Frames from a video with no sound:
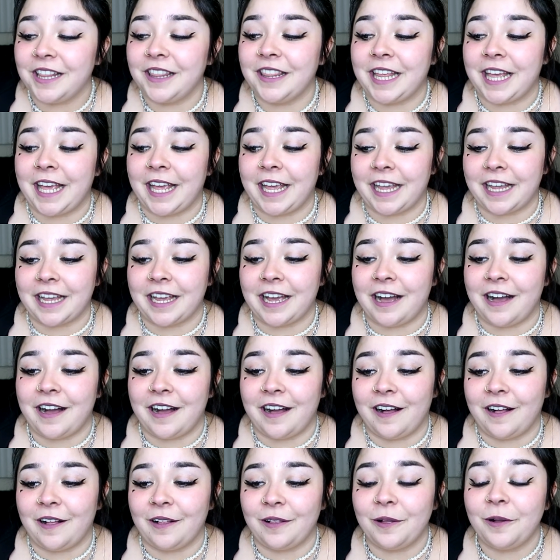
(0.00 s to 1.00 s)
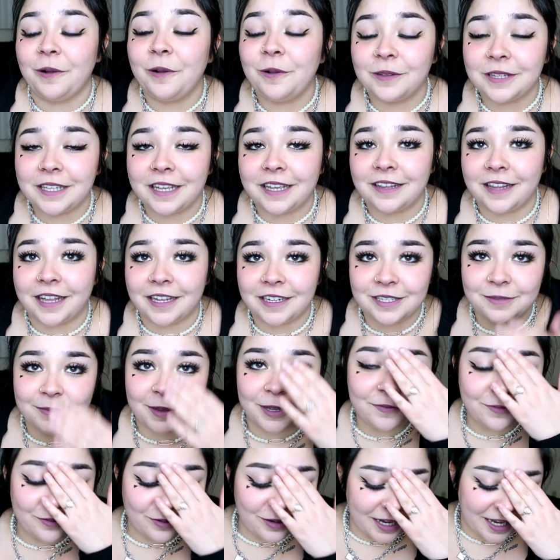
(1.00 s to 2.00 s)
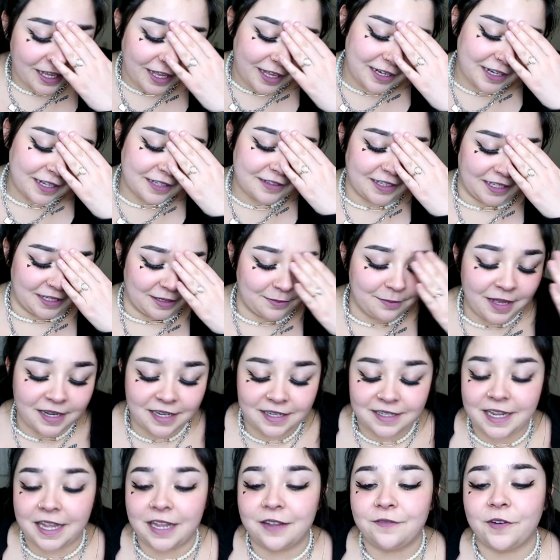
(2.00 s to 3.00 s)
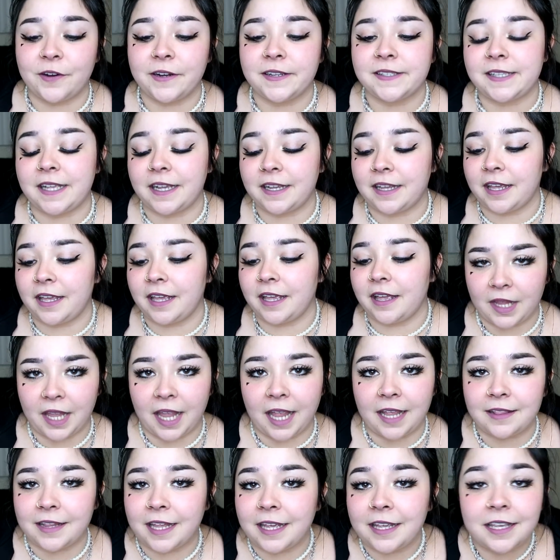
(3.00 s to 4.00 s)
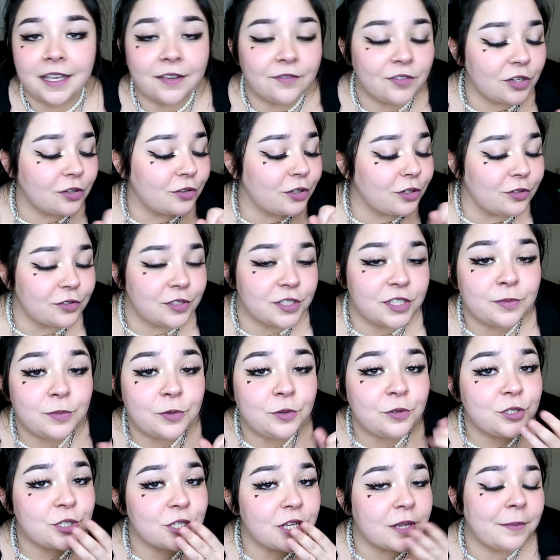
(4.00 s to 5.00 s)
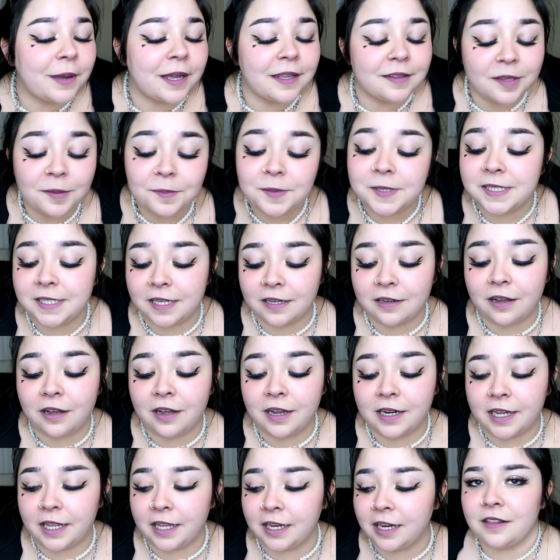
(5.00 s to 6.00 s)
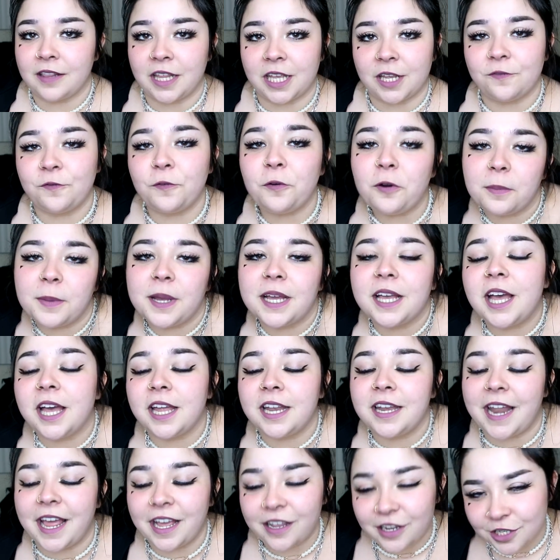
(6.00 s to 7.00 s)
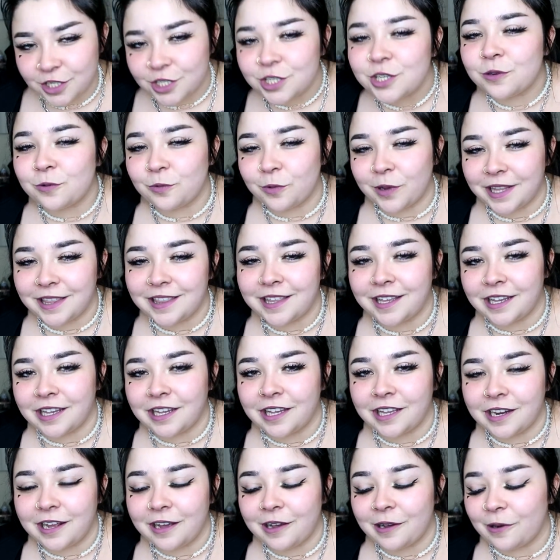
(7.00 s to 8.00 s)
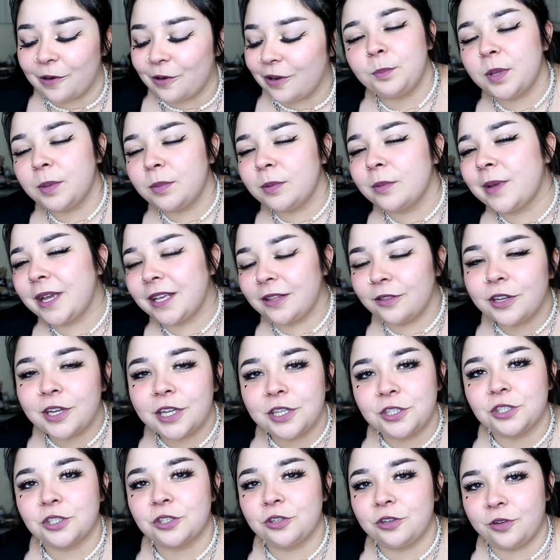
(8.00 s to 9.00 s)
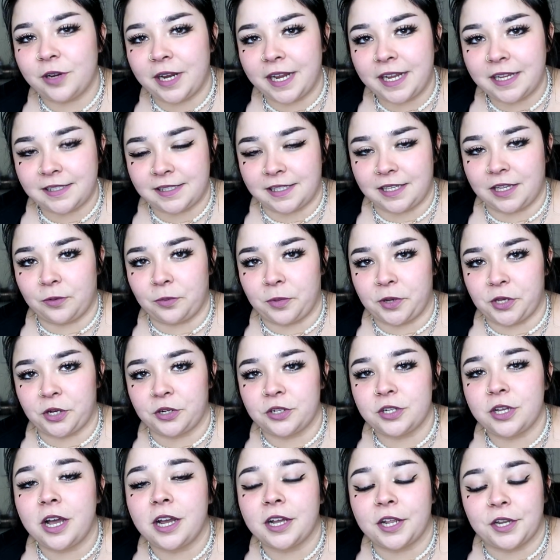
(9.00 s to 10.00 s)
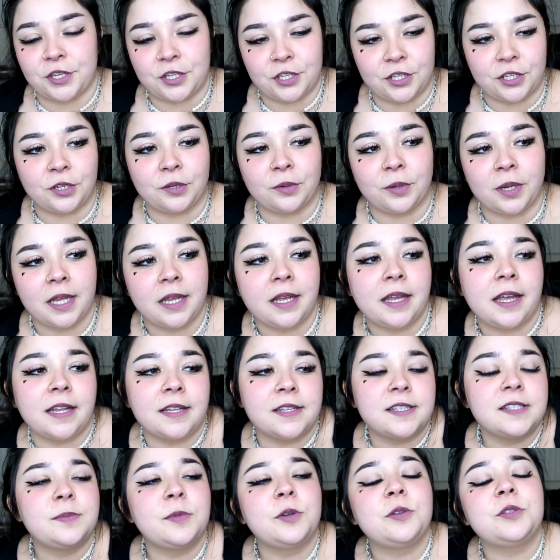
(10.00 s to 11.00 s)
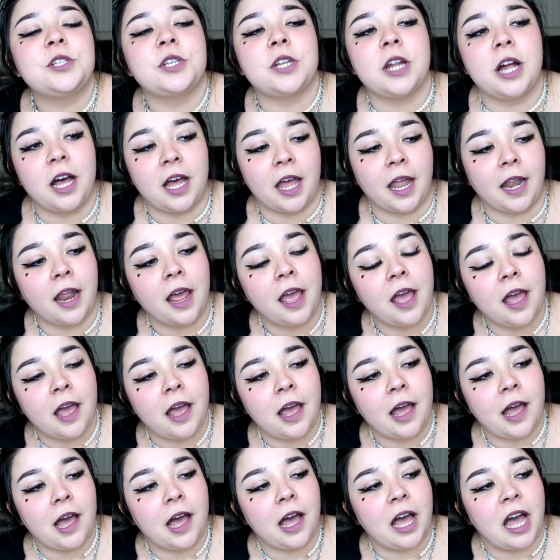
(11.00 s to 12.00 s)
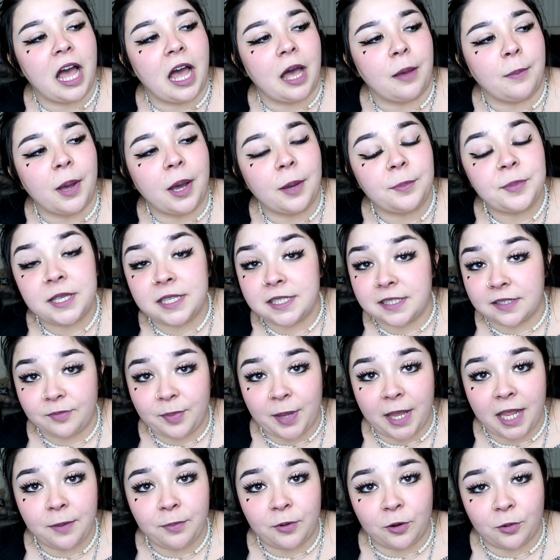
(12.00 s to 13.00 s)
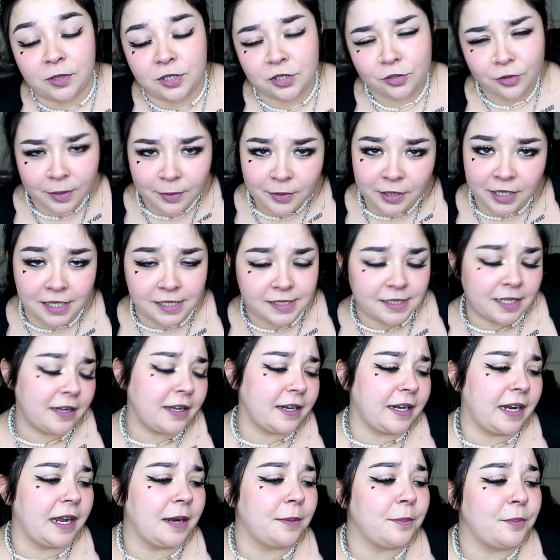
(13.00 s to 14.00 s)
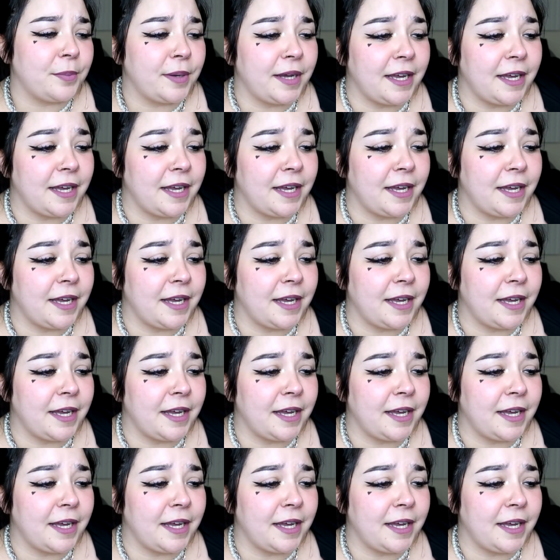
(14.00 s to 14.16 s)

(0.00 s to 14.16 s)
like I'll hold it like to my forehead and like meditate for a second and like give it a little smooch get my lipstick on it like form a connection with it you know people might look at you crazy when you're talking to you and smooching on um, a piece of paper with scribblings on it